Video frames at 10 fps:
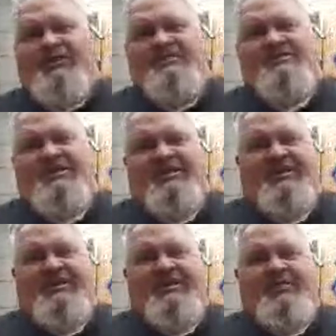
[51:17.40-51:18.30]
see
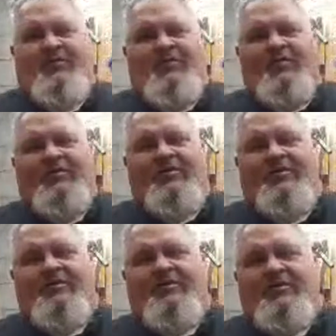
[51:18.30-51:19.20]
anything anymore.
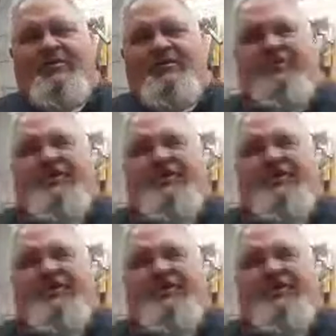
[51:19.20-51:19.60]
It